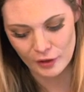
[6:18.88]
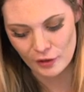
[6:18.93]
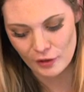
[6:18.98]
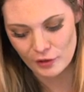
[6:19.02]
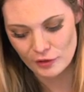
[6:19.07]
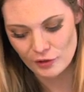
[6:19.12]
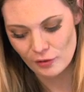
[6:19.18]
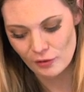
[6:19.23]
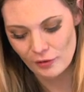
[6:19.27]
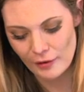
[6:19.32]

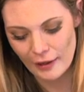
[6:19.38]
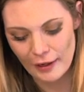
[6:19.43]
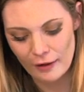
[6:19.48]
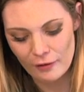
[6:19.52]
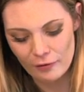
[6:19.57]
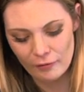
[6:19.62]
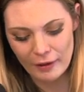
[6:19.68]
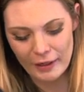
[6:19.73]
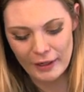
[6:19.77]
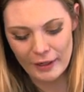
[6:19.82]
so
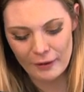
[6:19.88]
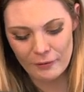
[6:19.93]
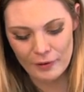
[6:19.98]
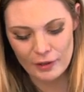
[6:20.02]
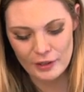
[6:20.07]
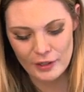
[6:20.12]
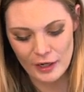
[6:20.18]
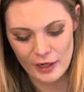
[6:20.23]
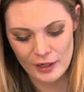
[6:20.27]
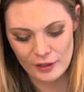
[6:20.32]
that way
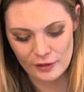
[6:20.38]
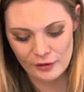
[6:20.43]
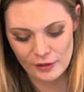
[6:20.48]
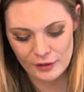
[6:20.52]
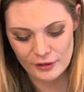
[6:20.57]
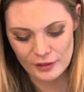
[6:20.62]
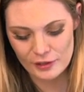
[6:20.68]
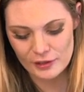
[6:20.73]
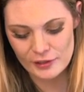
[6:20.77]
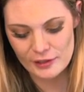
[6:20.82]
we're not
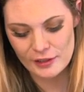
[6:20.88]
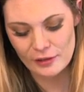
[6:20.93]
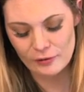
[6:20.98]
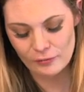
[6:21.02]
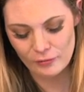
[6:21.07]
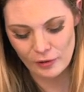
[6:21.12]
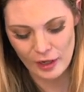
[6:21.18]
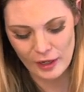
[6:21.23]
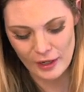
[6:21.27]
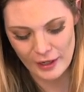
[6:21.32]
going to see the
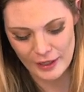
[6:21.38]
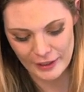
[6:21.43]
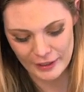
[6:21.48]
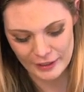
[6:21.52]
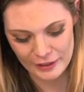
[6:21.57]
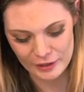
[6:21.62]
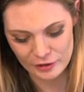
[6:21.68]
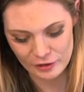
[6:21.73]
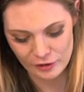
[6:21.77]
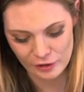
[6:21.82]
raw
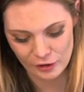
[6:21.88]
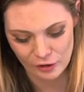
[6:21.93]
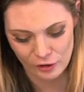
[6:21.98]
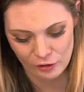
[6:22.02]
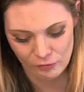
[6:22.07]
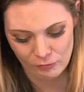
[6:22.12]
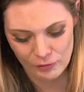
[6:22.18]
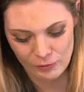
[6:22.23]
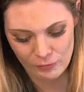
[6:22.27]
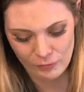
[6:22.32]
edge.
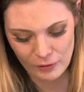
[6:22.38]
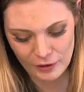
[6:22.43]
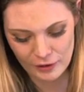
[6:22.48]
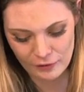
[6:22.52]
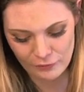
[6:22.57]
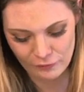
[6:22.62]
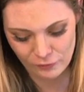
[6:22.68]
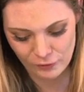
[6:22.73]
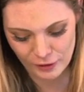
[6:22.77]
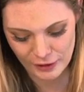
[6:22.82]
We want
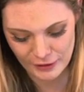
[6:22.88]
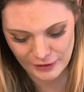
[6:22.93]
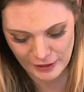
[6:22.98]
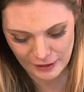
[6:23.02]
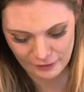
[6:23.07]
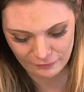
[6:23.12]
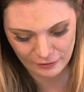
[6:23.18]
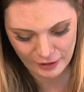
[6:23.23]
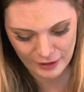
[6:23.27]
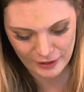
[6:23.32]
to avoid
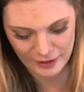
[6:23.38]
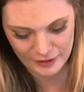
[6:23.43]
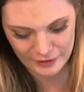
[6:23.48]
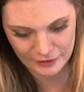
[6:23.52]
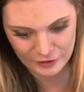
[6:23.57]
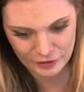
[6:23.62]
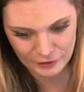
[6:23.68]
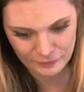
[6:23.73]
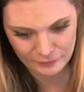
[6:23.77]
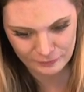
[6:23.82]
that raw
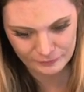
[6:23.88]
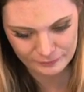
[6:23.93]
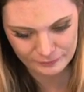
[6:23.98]
edge.